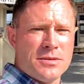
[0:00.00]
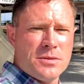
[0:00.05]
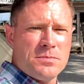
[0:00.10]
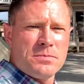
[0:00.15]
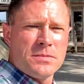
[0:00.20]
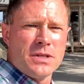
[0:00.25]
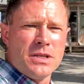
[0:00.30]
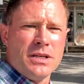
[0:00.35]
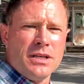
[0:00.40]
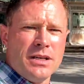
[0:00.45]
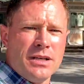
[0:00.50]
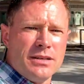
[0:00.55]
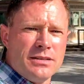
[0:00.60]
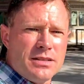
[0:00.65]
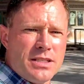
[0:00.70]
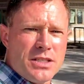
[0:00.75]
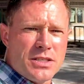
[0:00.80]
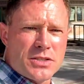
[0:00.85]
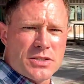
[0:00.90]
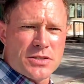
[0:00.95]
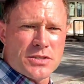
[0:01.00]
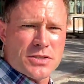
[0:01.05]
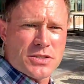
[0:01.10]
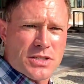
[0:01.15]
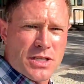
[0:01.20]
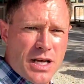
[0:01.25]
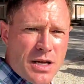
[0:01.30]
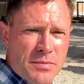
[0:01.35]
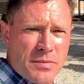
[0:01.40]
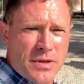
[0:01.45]
Whoop, t-shirt
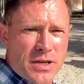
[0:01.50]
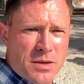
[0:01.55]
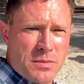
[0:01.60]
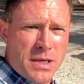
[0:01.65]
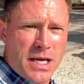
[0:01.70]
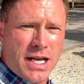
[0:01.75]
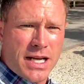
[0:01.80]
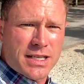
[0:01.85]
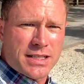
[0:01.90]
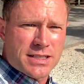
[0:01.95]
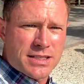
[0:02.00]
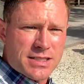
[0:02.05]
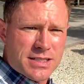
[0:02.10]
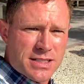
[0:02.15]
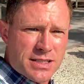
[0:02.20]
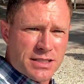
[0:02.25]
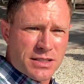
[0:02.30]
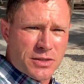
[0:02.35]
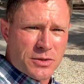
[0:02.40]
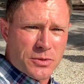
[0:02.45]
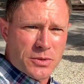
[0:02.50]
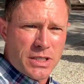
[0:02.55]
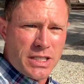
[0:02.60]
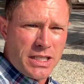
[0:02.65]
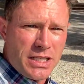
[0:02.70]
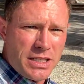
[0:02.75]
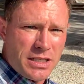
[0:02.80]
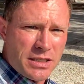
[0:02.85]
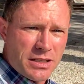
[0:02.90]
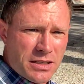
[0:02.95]
shop there behind us in the
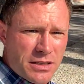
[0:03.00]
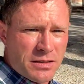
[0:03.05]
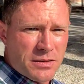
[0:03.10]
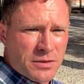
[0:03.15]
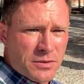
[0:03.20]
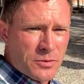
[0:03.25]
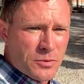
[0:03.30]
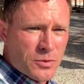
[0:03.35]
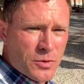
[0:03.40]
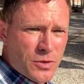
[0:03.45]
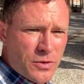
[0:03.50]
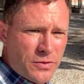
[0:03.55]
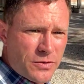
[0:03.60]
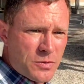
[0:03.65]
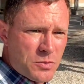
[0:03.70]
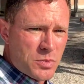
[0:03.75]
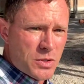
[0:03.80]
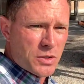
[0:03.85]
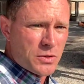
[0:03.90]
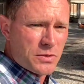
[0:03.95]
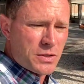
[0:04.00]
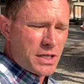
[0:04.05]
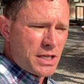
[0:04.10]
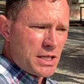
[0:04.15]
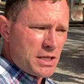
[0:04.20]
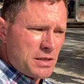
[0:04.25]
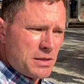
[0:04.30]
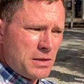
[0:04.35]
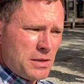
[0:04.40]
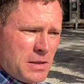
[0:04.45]
green roofed
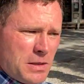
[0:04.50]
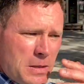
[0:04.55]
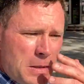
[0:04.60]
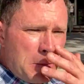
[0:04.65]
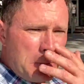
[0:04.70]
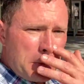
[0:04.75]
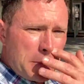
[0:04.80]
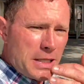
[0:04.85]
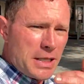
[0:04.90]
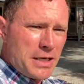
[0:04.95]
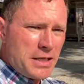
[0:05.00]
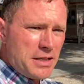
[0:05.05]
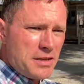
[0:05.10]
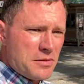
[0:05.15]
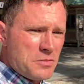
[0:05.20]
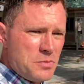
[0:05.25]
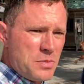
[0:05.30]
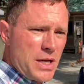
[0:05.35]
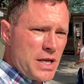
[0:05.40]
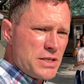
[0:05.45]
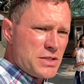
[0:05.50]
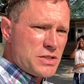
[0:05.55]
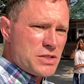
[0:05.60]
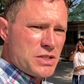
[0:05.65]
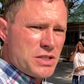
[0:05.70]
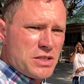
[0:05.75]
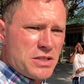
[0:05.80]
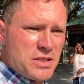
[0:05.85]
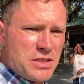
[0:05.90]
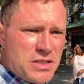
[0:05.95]
building. Plenty of
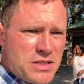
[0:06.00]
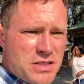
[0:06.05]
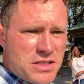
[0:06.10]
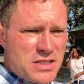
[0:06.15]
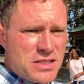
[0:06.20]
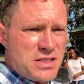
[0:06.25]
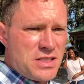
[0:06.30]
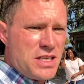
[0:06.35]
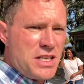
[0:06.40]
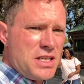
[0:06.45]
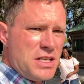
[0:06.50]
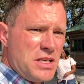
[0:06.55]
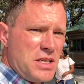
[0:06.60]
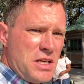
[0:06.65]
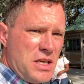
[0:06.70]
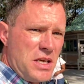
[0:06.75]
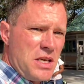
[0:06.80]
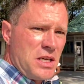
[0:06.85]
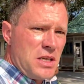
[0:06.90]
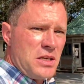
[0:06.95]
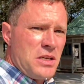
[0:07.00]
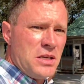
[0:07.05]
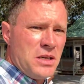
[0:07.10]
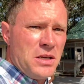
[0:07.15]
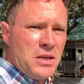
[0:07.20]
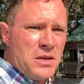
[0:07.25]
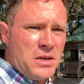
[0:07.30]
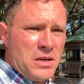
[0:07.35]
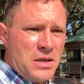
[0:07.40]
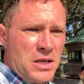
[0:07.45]
benches, seating.
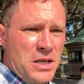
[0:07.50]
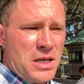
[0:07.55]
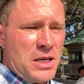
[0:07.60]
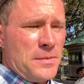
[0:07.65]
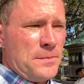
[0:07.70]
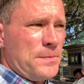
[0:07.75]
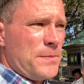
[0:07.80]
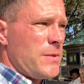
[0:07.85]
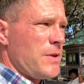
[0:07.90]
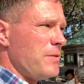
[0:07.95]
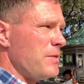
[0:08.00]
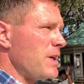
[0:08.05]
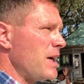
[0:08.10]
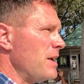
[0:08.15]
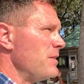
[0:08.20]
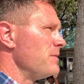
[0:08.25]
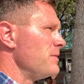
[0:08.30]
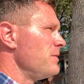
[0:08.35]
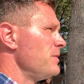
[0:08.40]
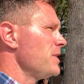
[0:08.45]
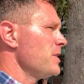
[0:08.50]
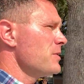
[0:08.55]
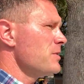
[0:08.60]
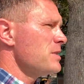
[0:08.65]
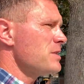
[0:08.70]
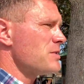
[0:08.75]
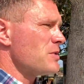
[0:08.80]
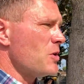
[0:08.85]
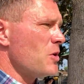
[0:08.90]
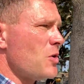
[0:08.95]
You've got
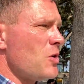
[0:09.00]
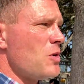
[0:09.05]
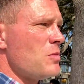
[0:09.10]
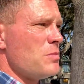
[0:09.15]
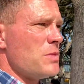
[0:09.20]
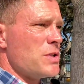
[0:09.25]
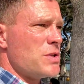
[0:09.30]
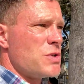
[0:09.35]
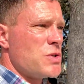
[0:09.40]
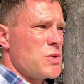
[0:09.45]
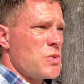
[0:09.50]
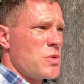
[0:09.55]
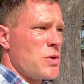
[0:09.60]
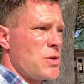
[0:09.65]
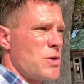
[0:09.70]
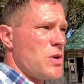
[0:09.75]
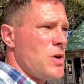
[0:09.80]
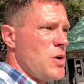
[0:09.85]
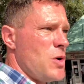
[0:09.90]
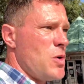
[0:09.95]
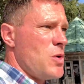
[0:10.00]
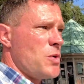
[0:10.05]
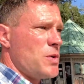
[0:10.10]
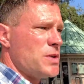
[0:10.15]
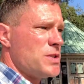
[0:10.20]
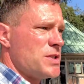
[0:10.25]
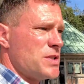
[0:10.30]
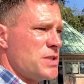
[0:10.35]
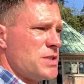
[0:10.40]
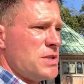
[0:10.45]
very tall, mature
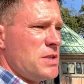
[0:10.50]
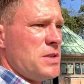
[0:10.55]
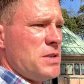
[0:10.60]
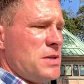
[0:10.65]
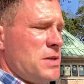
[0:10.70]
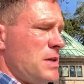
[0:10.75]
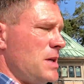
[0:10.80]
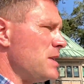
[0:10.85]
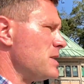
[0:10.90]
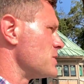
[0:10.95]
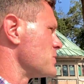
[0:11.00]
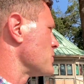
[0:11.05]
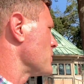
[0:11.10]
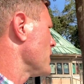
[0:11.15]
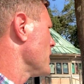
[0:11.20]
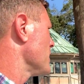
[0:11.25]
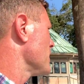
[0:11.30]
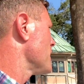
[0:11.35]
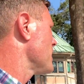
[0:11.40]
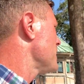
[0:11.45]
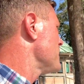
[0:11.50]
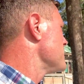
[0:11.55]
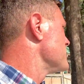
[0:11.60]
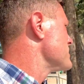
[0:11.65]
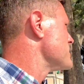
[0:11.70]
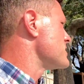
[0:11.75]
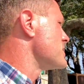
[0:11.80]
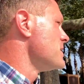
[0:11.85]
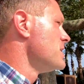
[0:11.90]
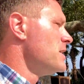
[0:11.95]
oaks, as well
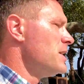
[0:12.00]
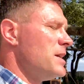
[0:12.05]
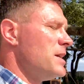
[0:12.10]
as